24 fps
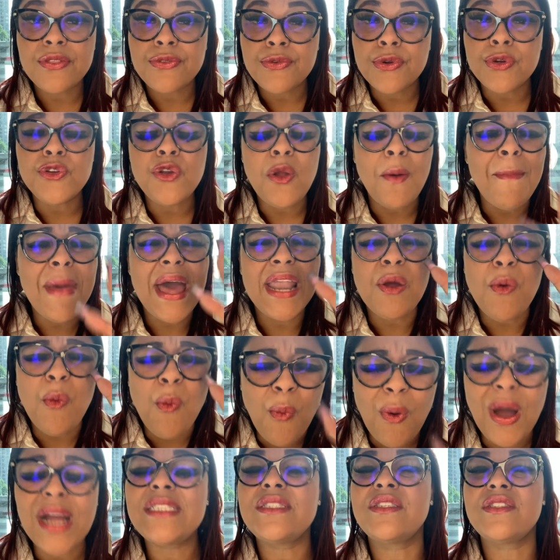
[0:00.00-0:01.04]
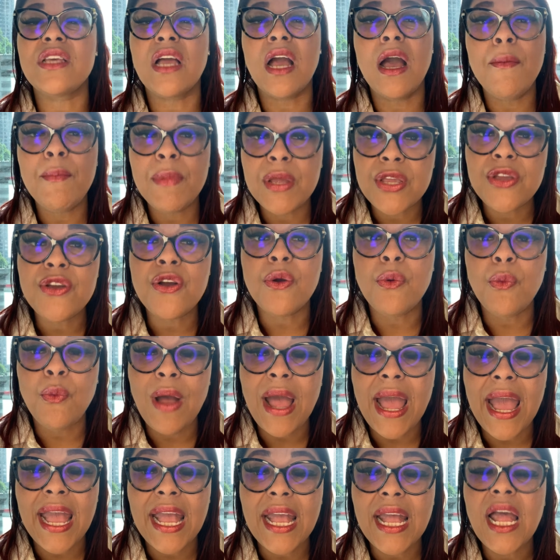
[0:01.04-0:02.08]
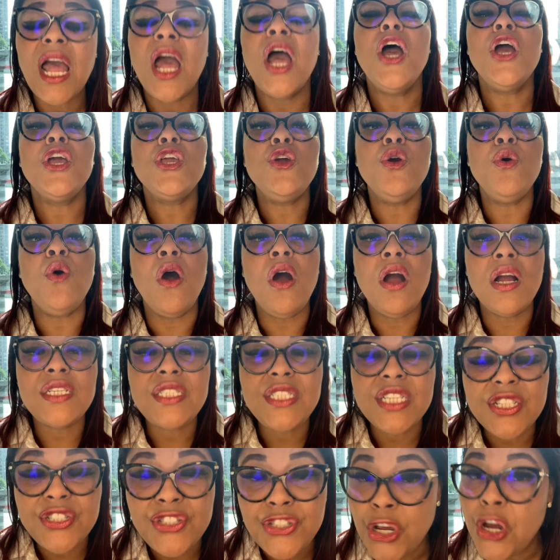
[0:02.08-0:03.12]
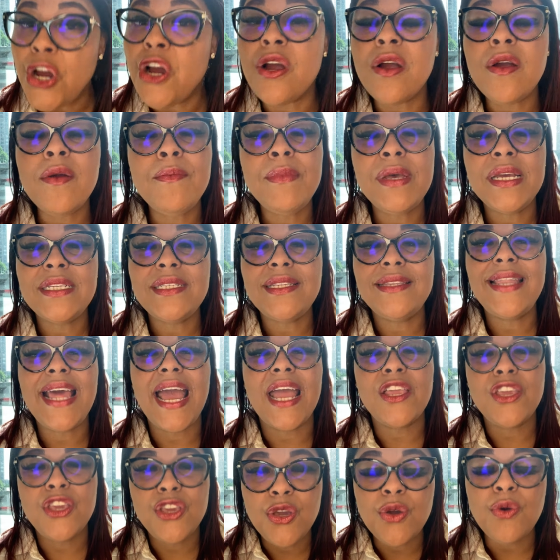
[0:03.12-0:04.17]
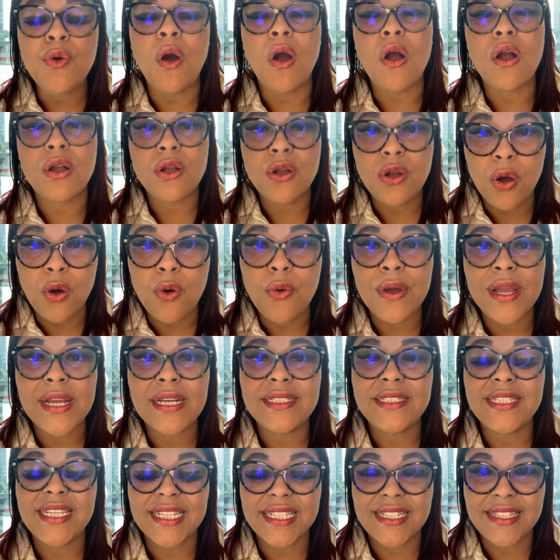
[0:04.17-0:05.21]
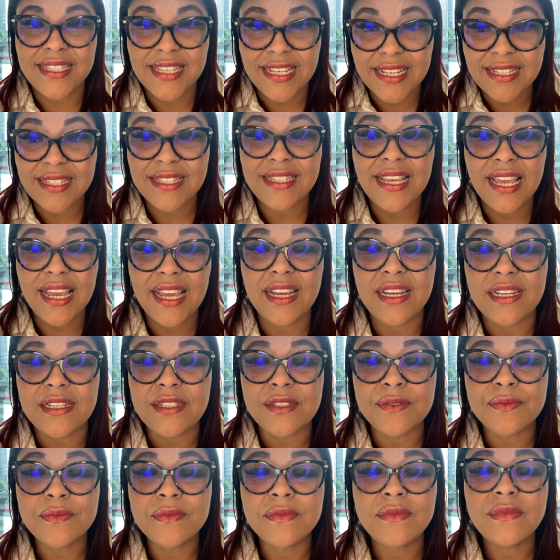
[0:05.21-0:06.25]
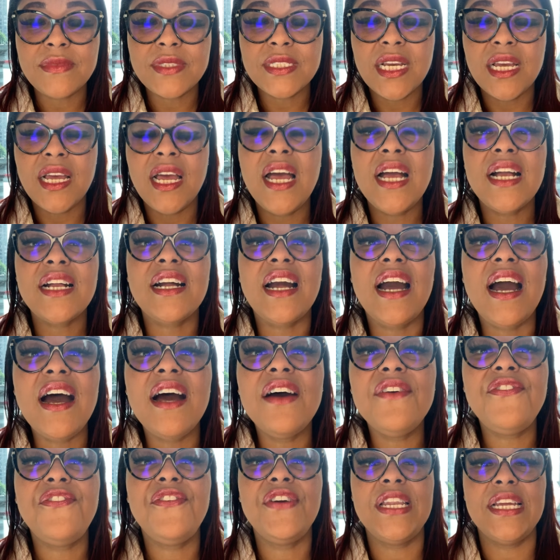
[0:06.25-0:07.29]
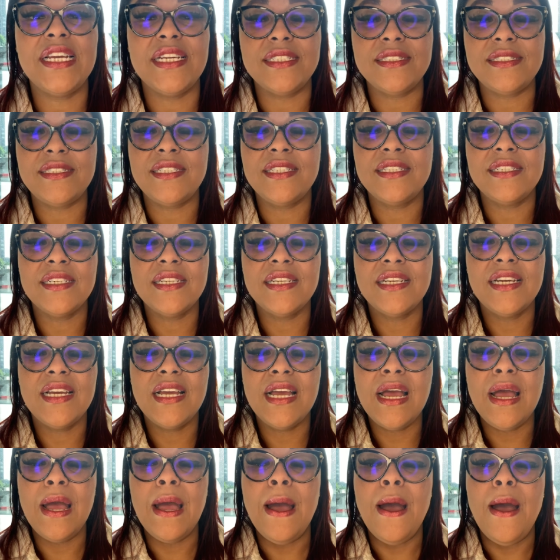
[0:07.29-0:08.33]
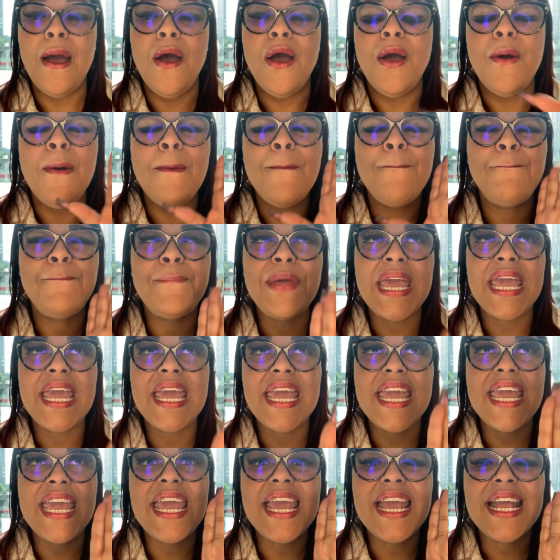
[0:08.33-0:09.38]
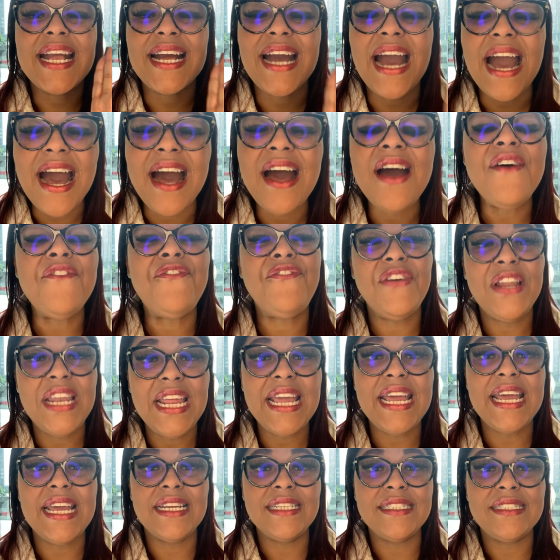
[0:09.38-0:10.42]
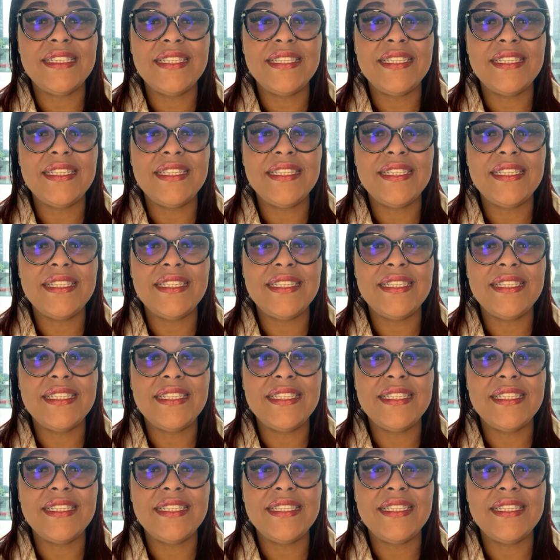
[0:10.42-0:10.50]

through, no matter what's coming your way. You are determined that you are going to succeed. confident. Be confident.